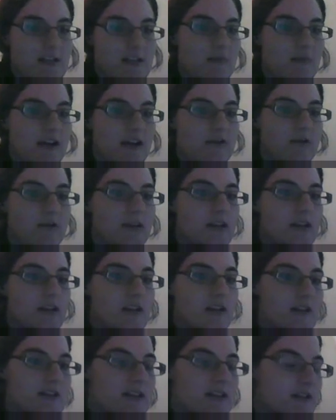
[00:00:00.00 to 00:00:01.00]
in my own
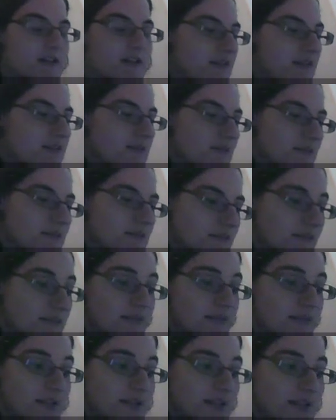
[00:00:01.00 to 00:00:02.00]
words,
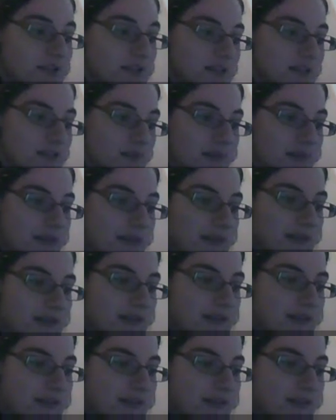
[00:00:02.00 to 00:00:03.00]
which is
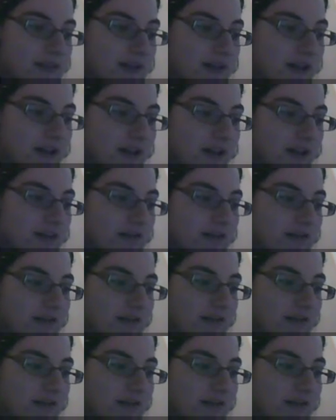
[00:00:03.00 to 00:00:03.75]
basically